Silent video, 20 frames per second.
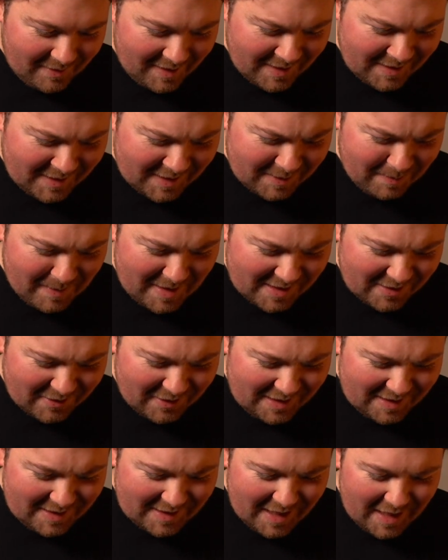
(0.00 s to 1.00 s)
just makes
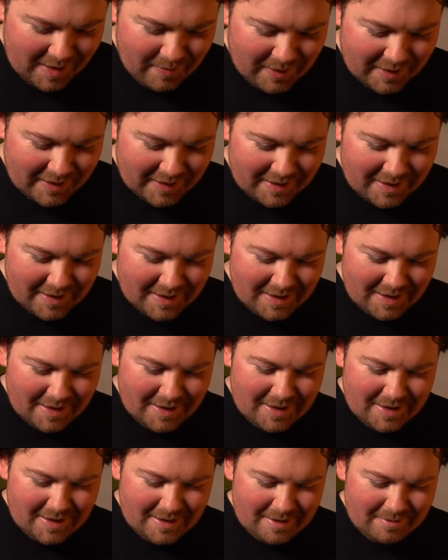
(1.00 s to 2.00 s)
retaping
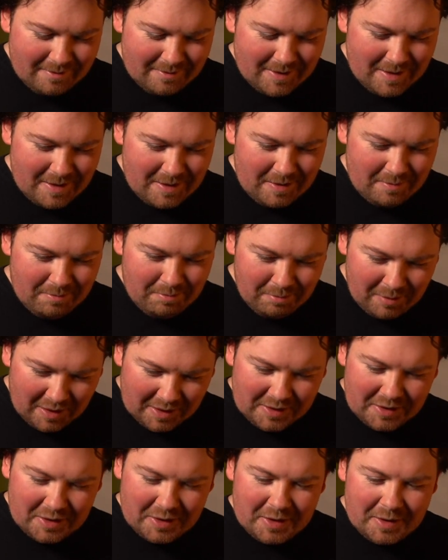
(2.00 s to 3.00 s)

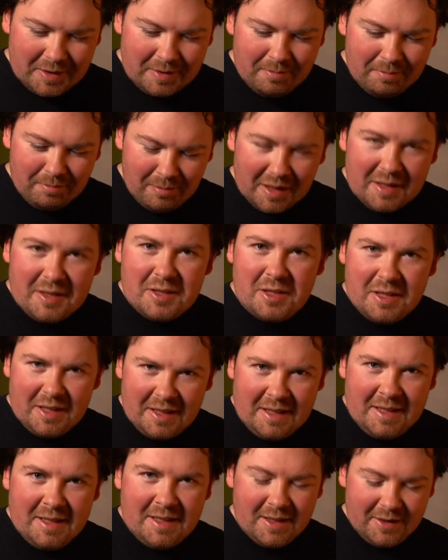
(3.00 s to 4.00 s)
much
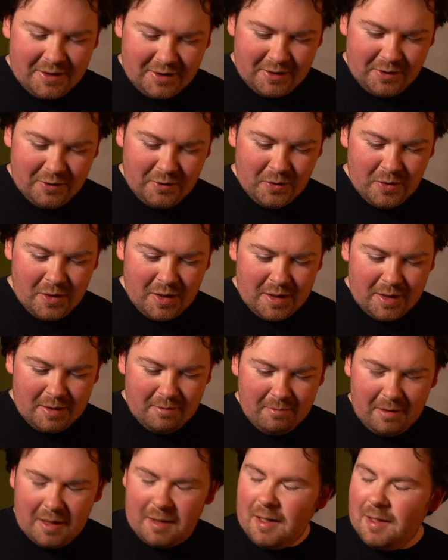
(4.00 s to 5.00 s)
easier. There's no,
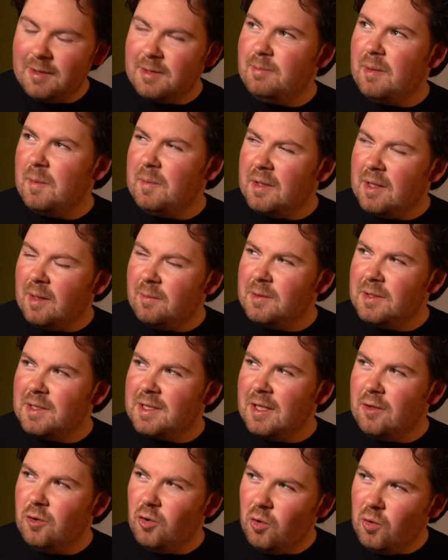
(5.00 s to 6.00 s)
maybe I wouldn't
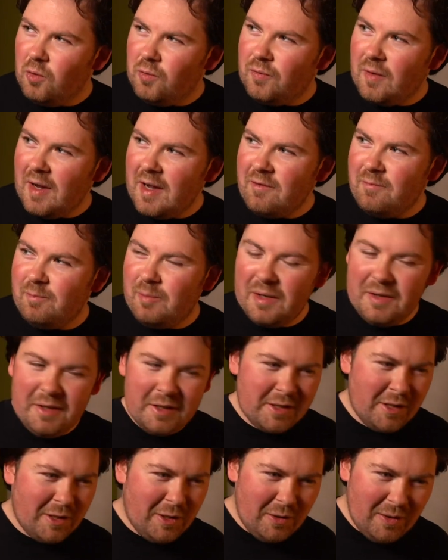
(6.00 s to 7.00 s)
say no faff, but
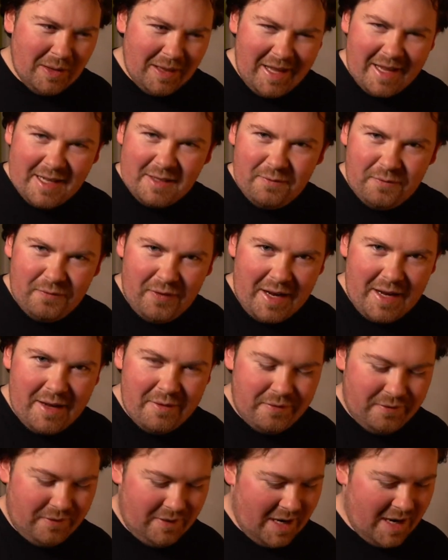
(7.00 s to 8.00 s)
there's a lot less
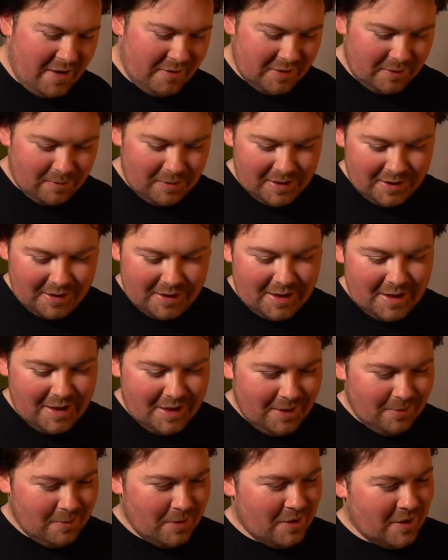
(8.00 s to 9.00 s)
faff afterwards
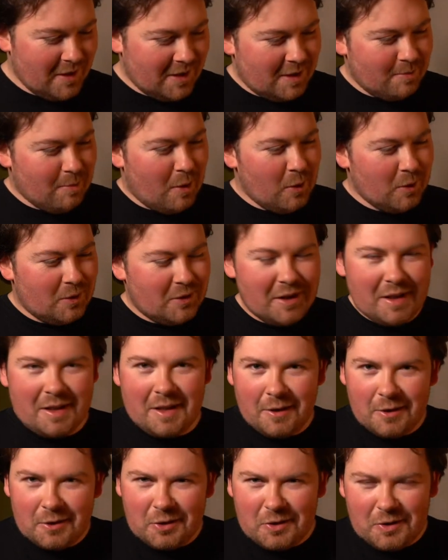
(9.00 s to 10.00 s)
with the small trick that
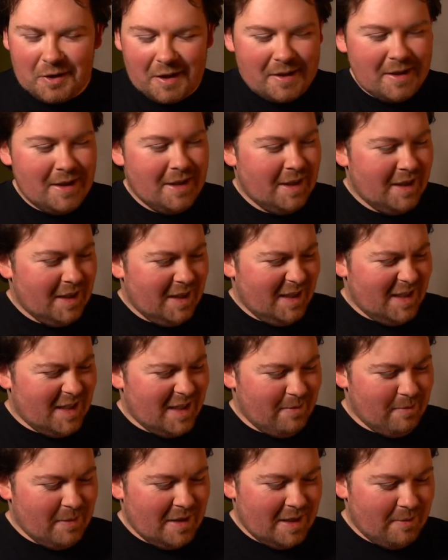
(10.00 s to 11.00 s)
I'll show you in
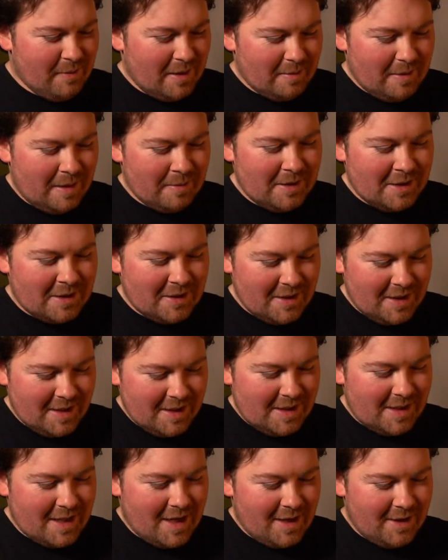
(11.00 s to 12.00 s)
a minute. But I'm just going to get
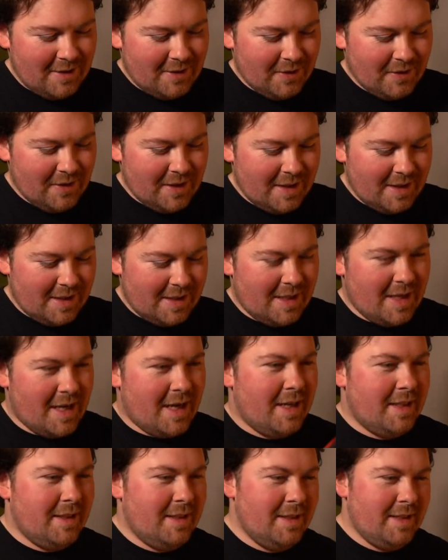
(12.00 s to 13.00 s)
started on this
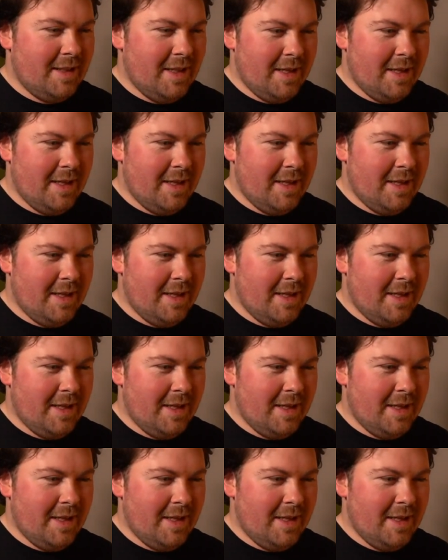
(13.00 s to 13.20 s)
and